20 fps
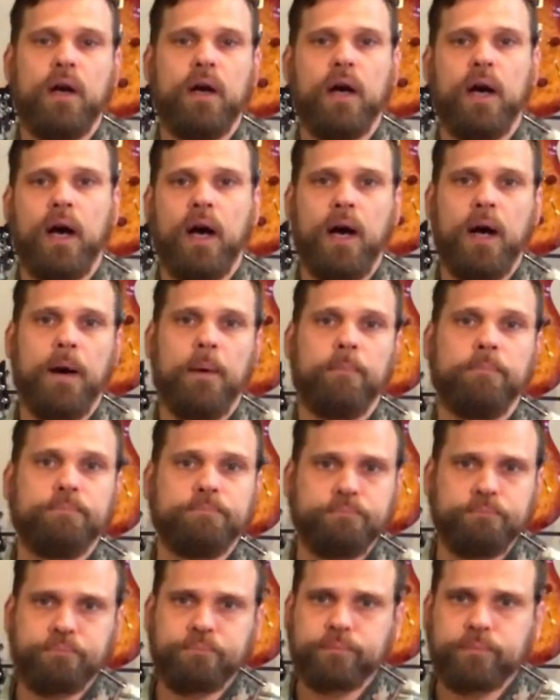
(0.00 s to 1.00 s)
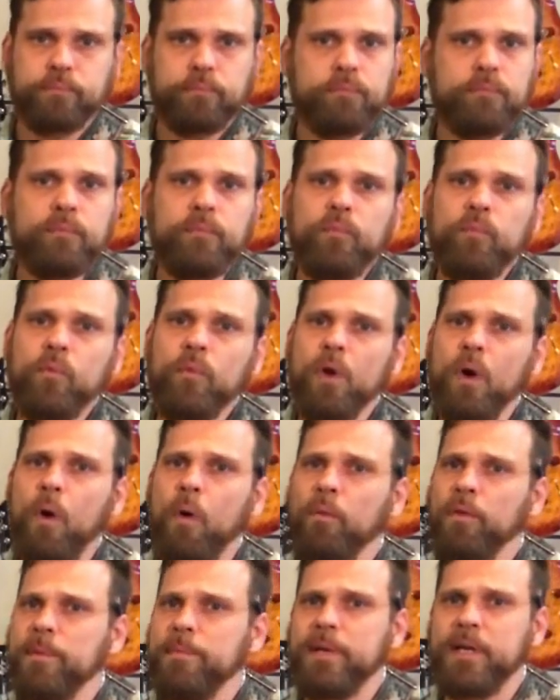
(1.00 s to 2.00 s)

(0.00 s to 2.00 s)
only